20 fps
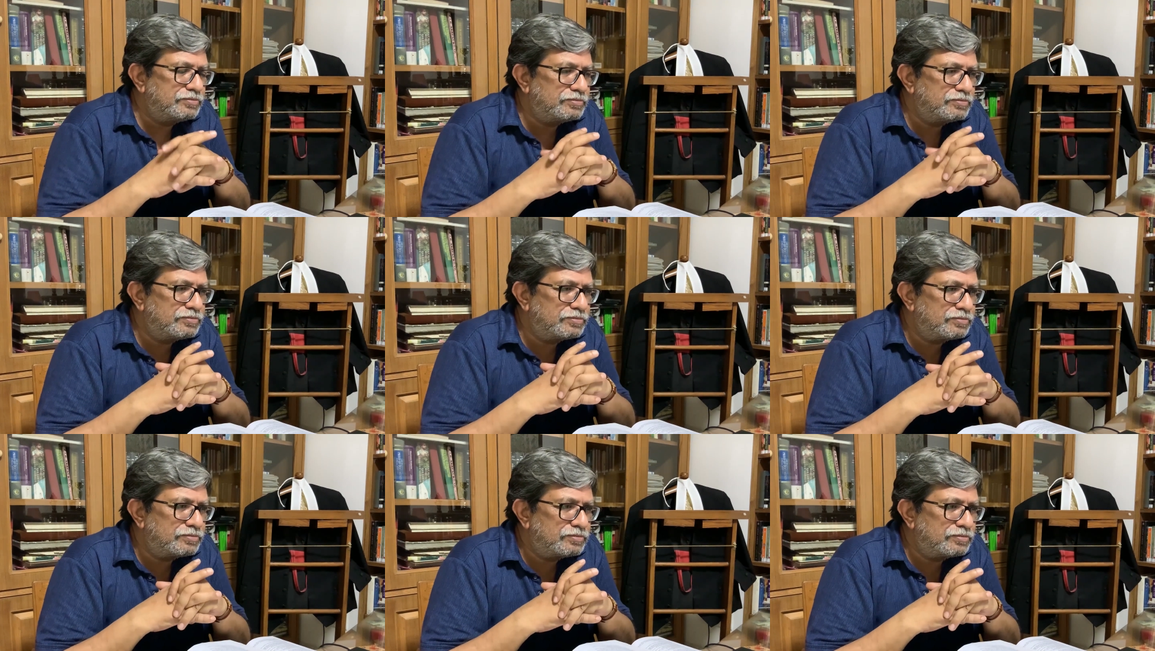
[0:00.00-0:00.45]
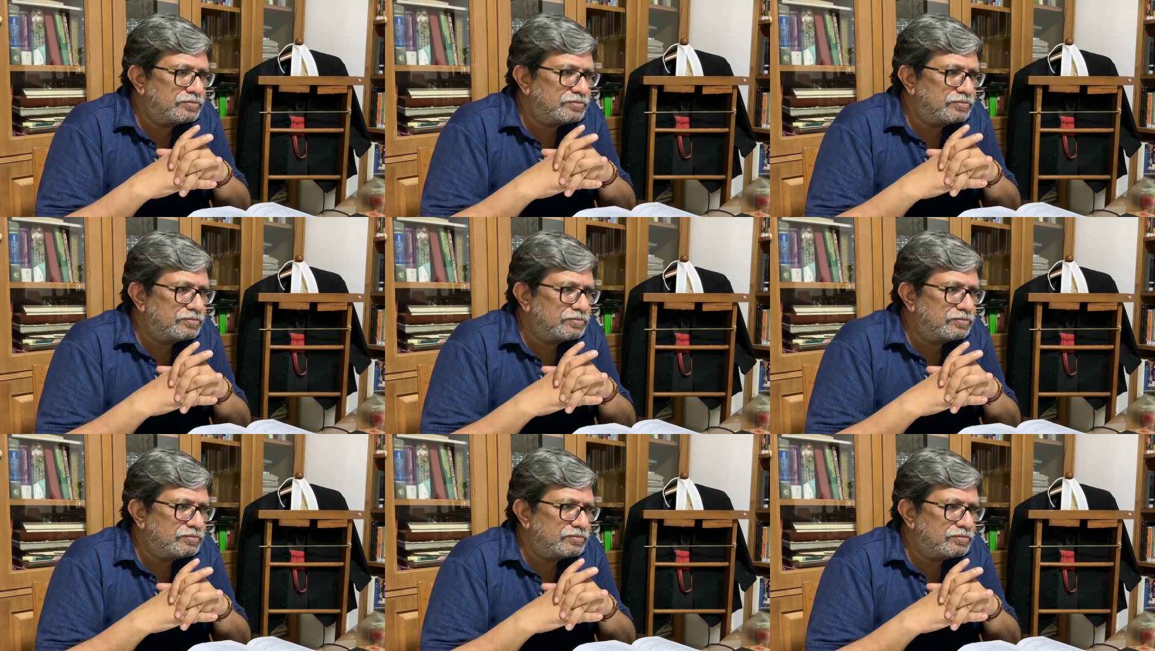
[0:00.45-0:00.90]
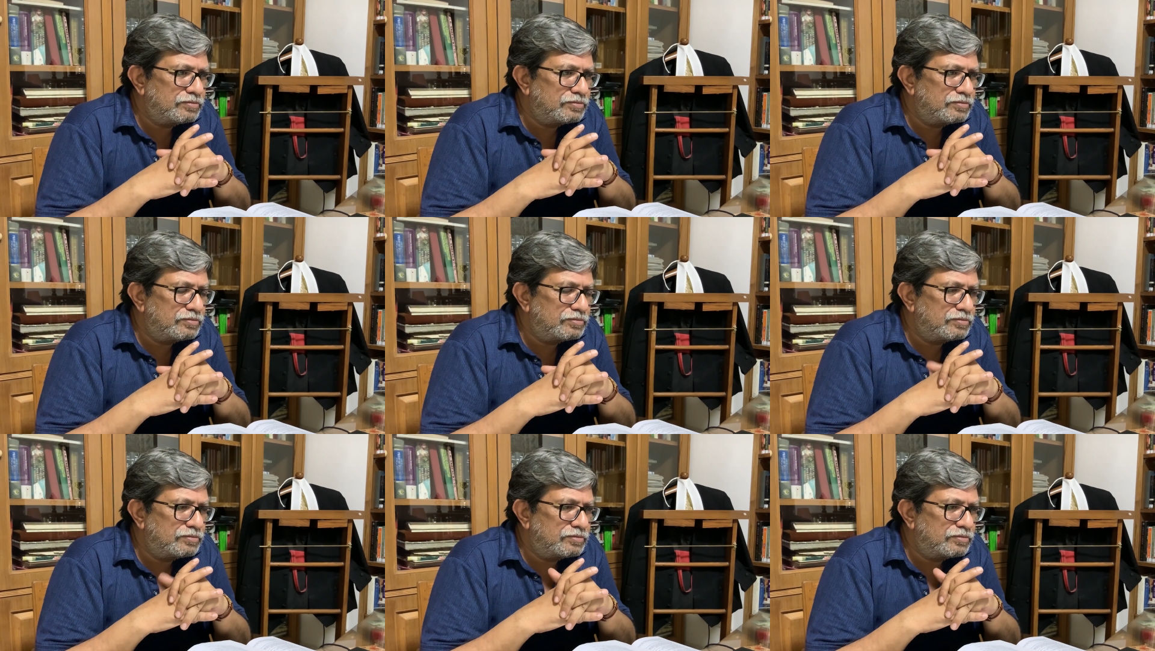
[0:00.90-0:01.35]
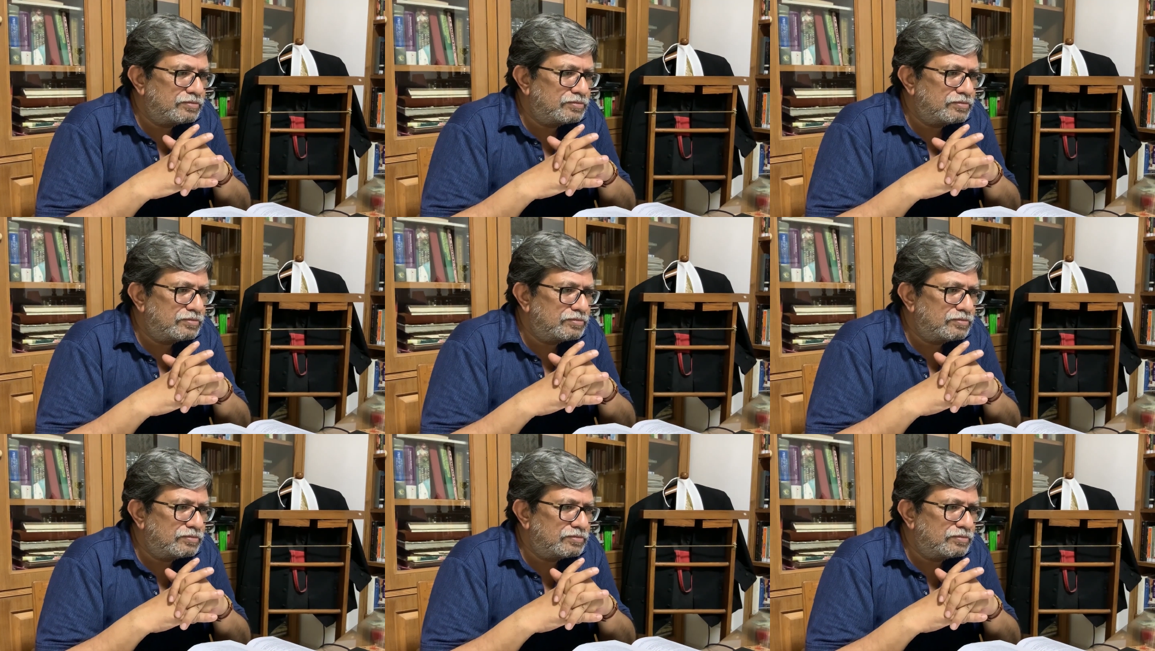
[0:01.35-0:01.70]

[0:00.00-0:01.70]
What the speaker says: Nobody speaks.